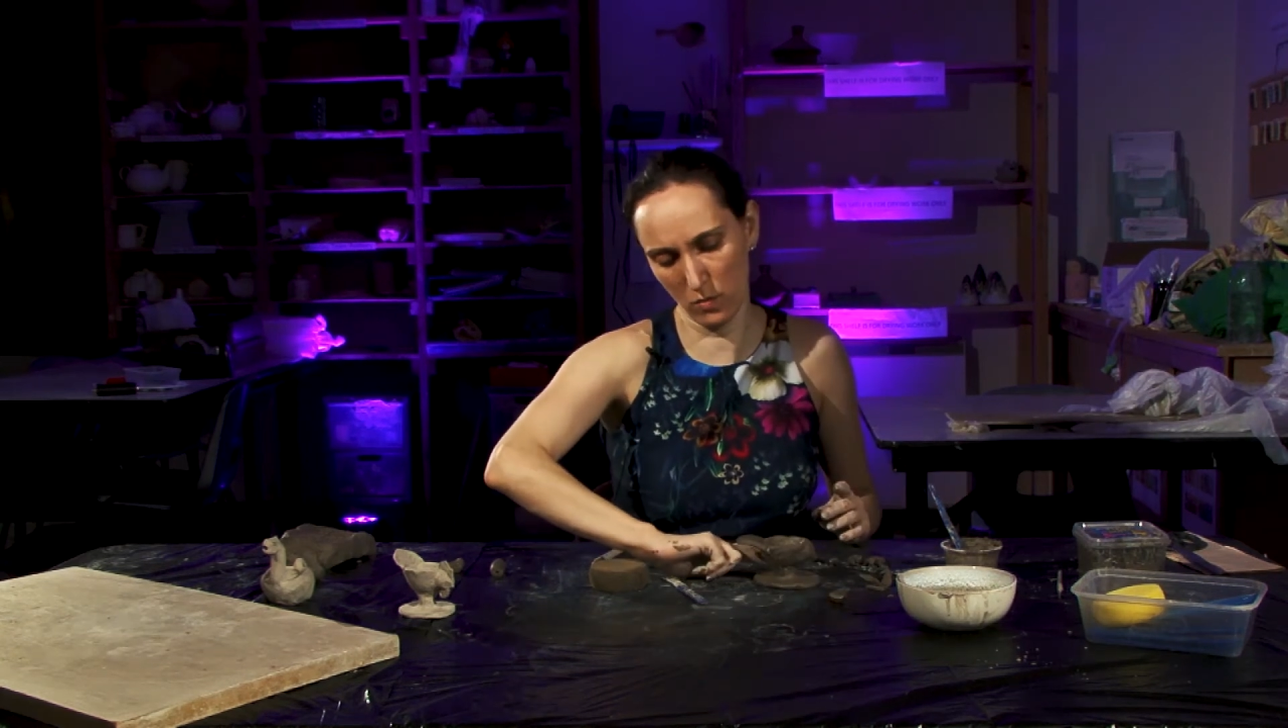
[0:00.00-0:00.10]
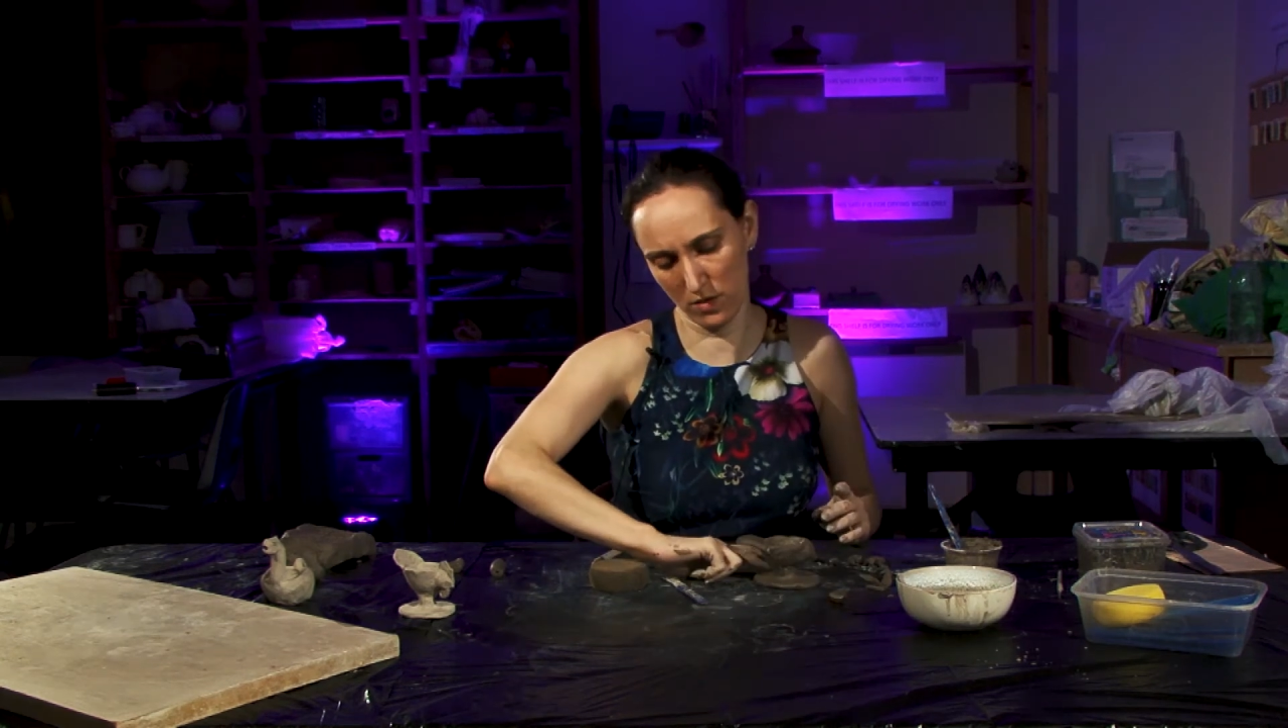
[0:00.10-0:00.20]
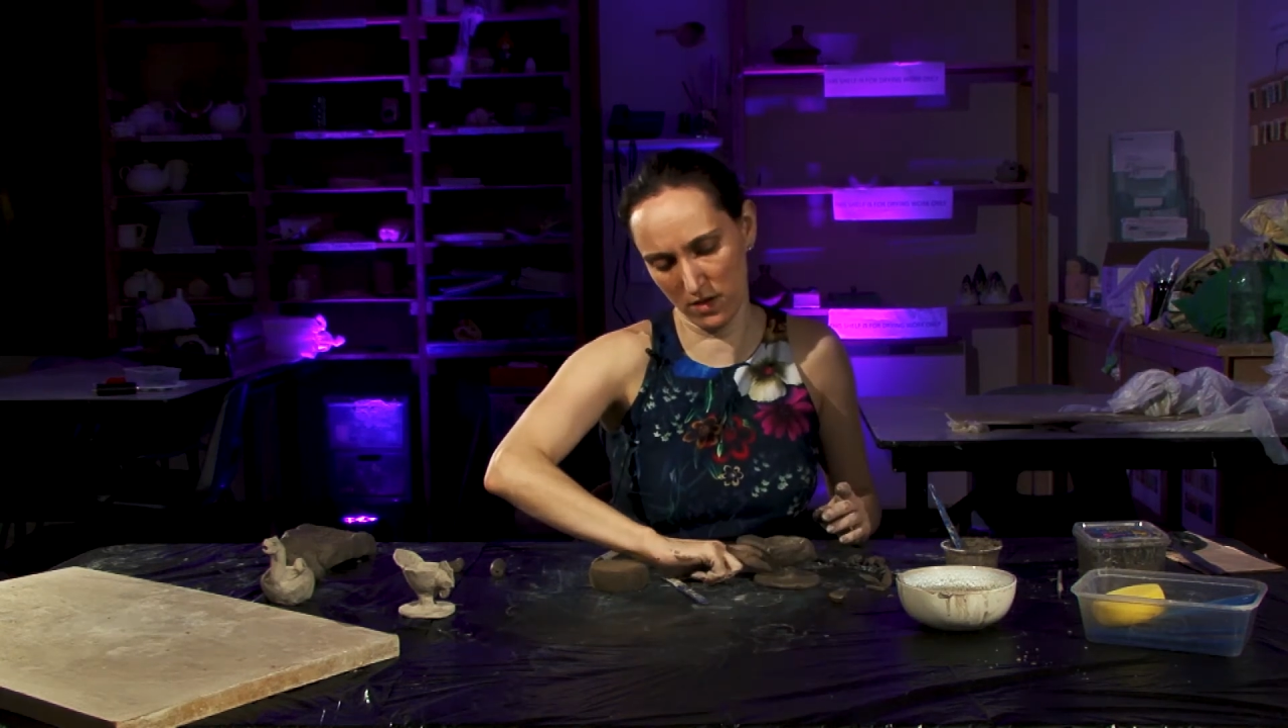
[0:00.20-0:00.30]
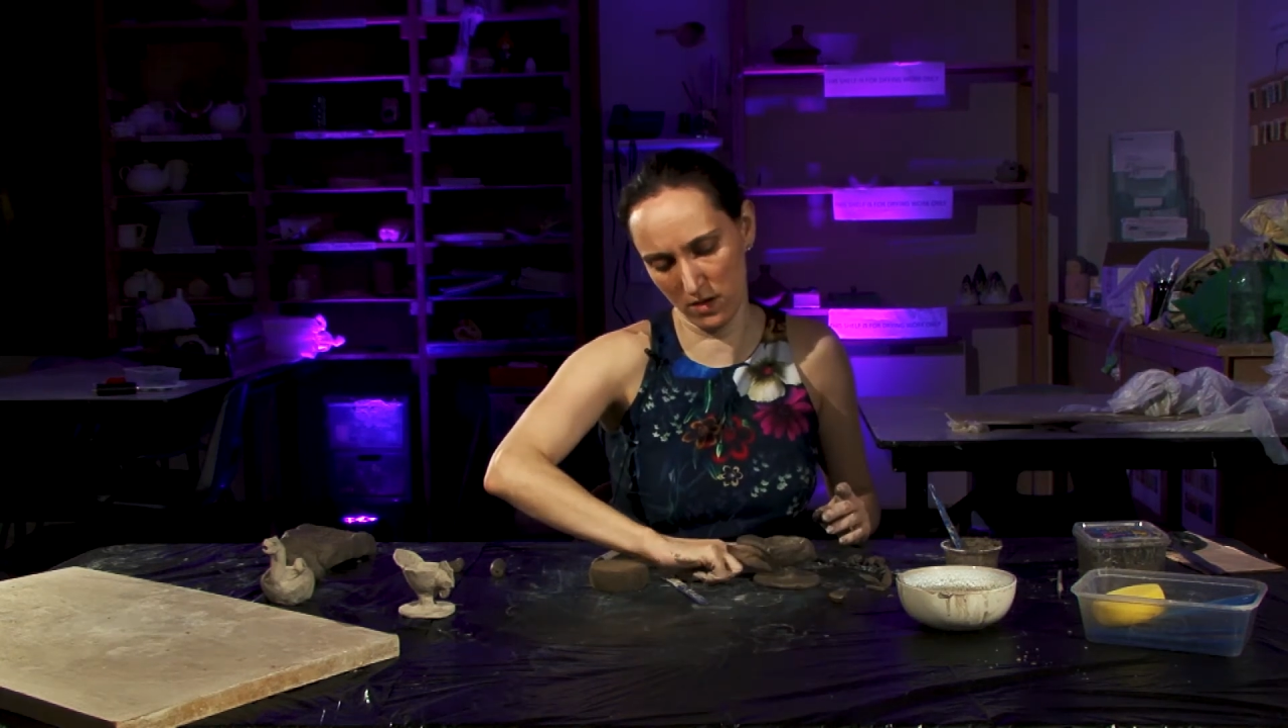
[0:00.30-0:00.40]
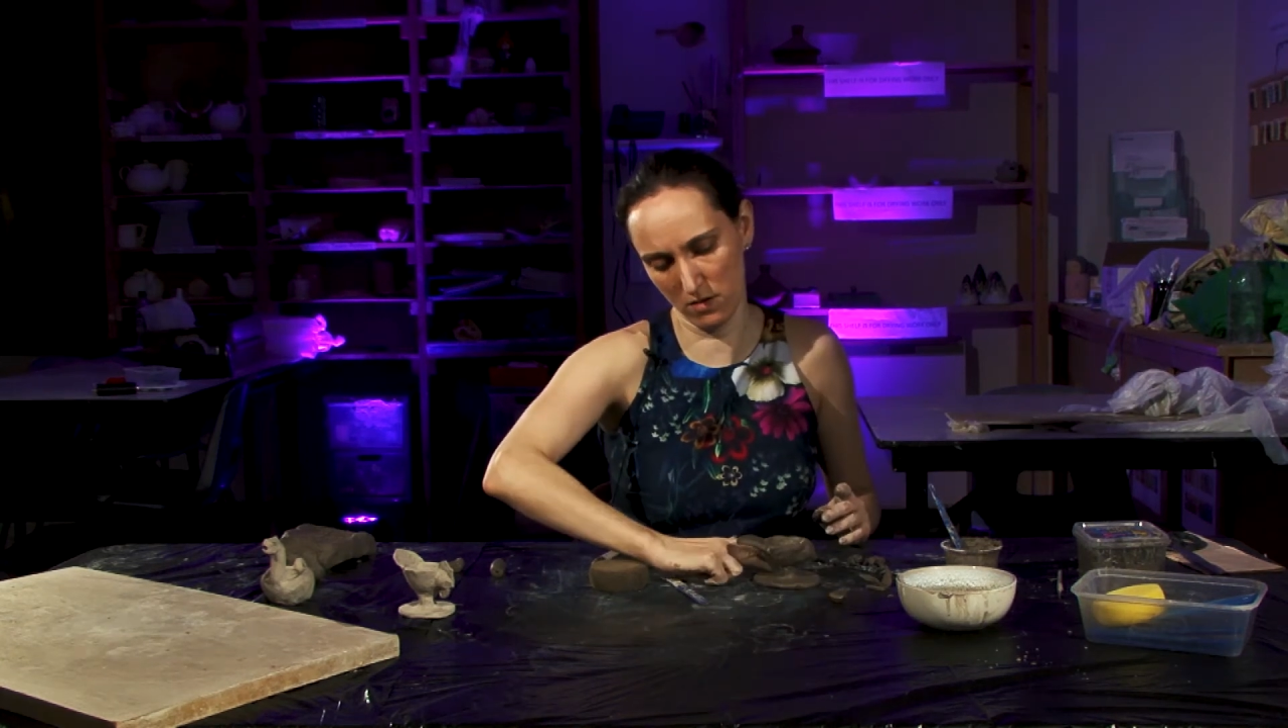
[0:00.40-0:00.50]
with
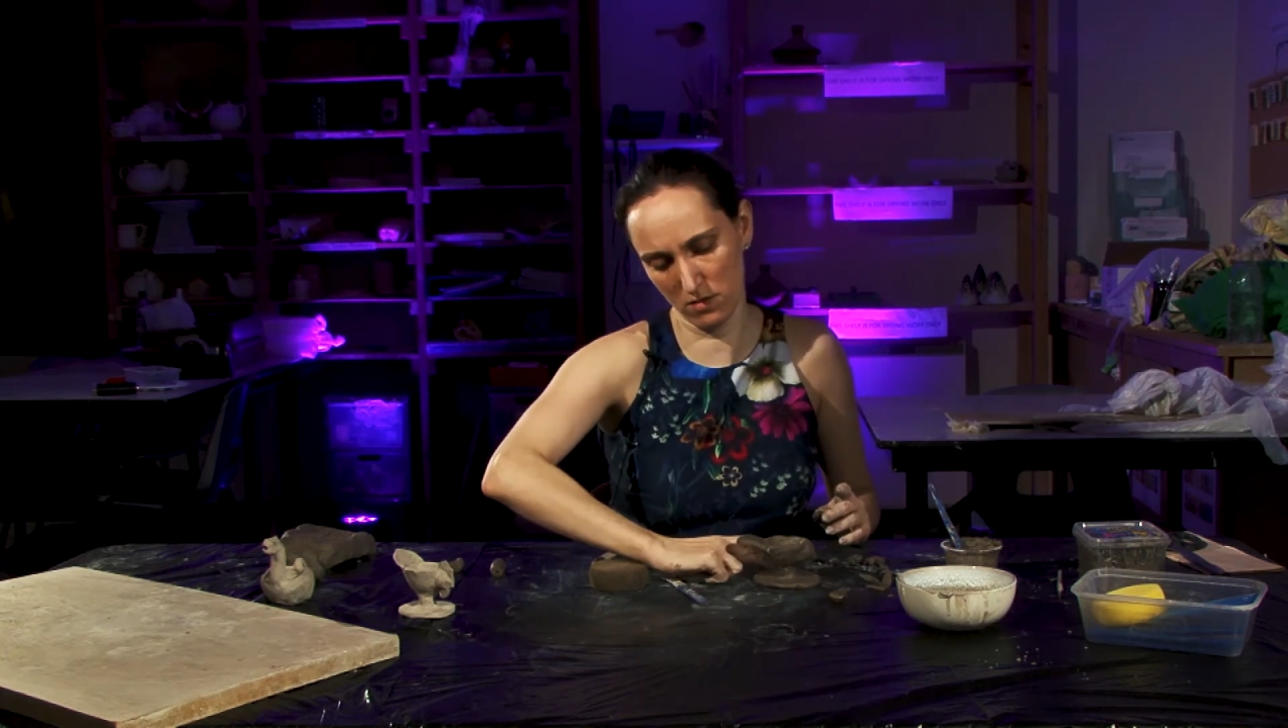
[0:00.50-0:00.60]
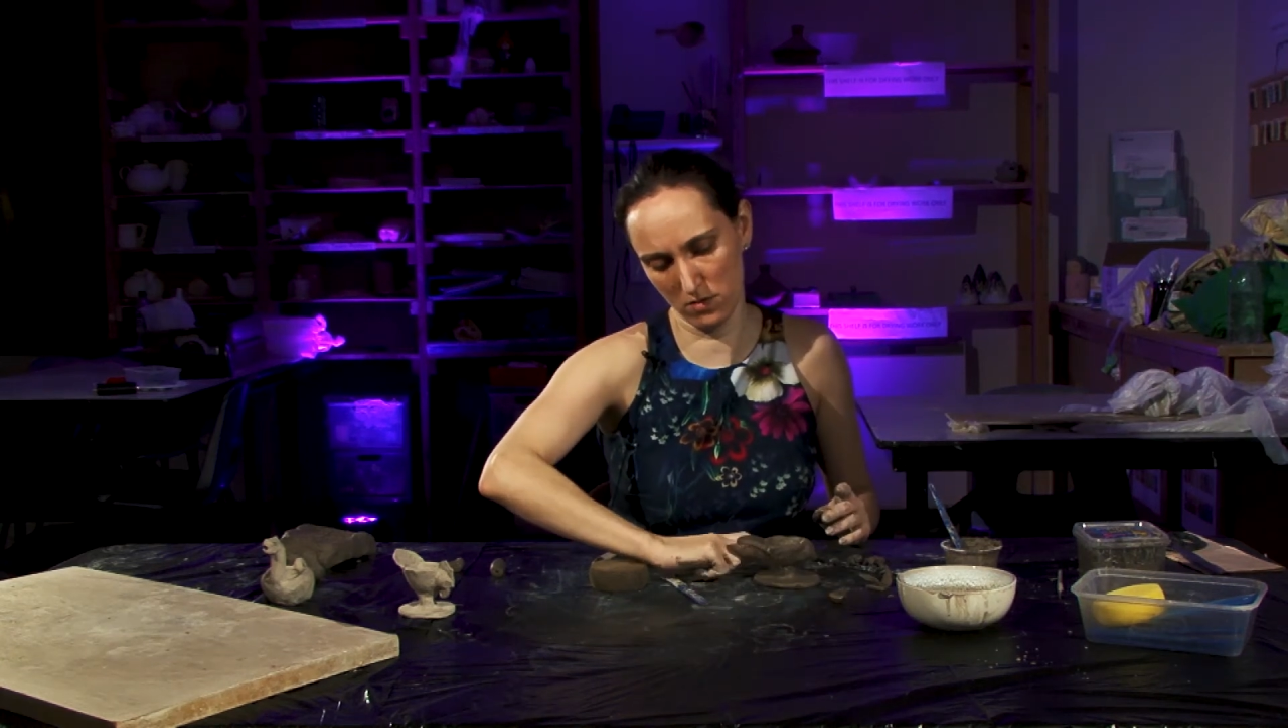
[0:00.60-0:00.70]
it,